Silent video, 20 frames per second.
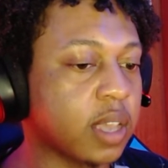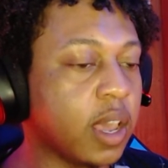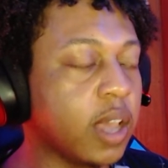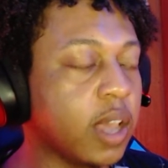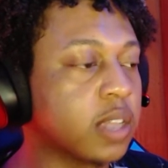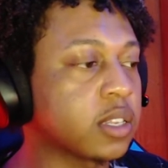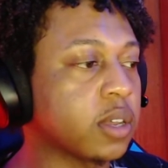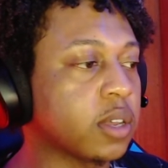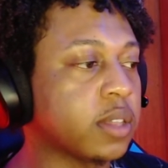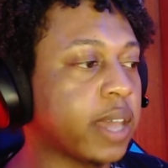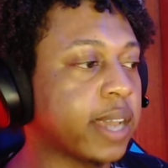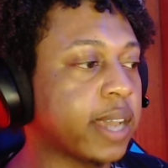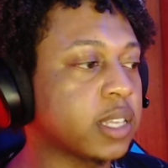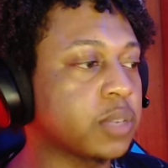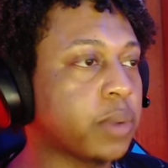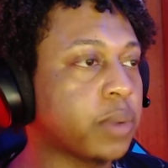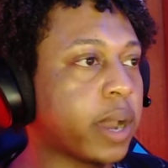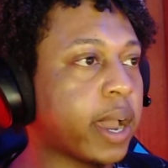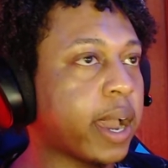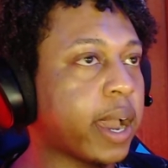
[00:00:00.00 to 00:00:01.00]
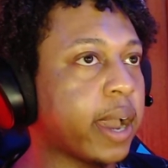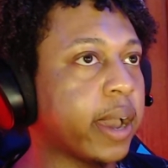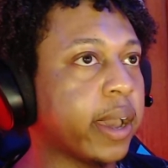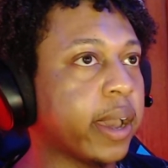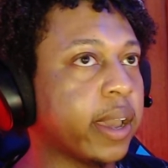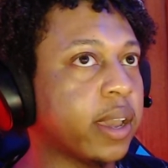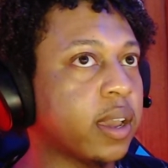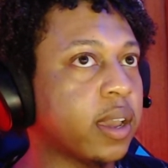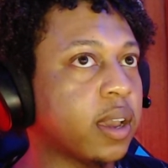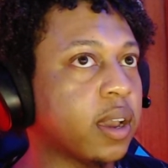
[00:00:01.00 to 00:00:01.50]
So that's
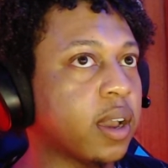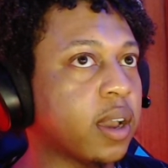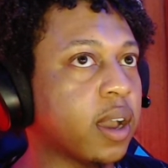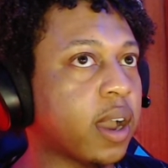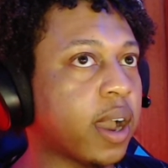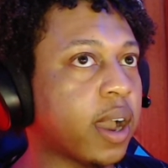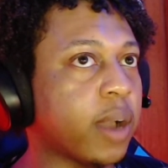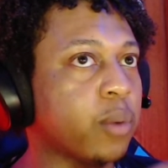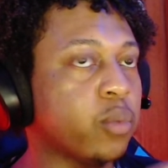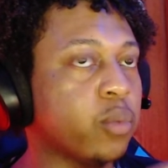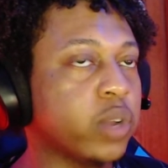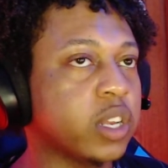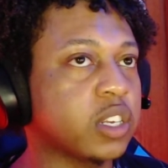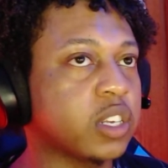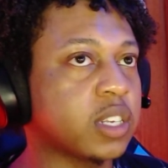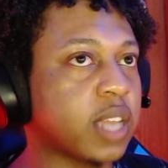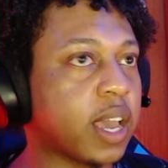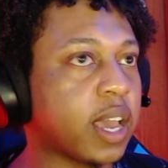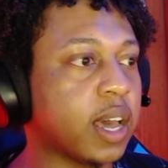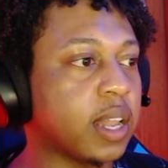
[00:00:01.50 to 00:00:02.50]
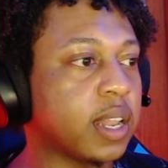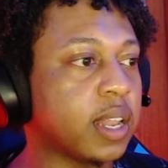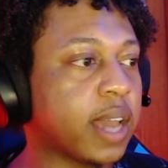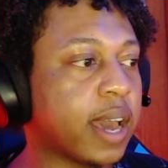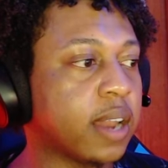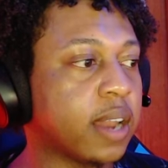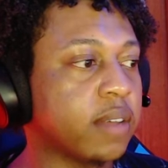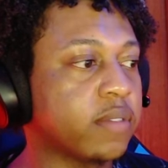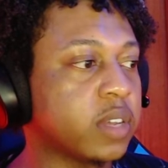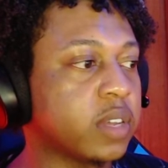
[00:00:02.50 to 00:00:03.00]
why I wish that a lot
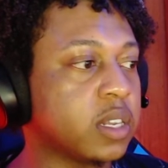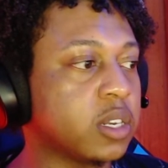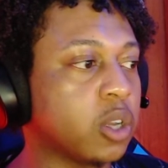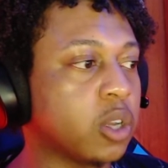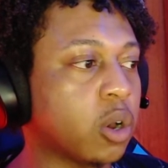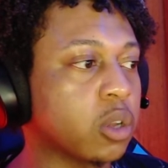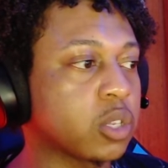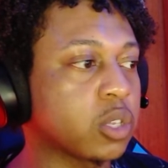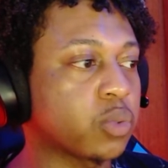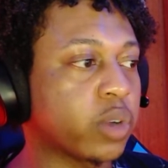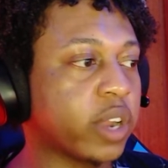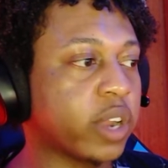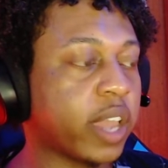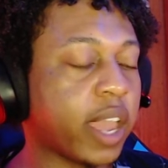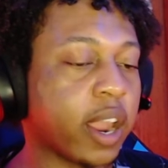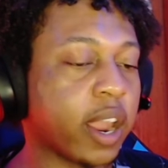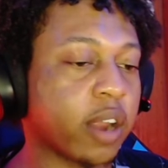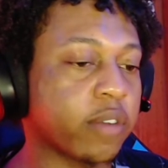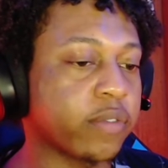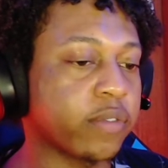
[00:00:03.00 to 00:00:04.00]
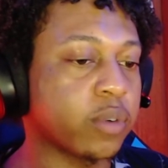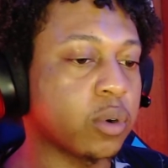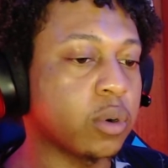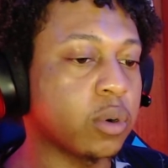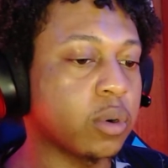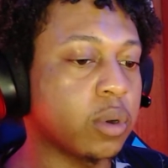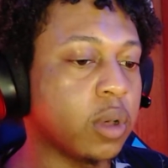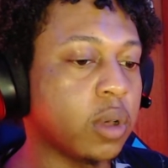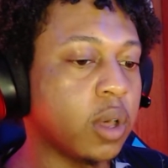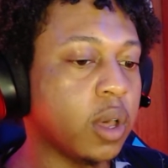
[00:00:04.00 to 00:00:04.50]
of adults were careful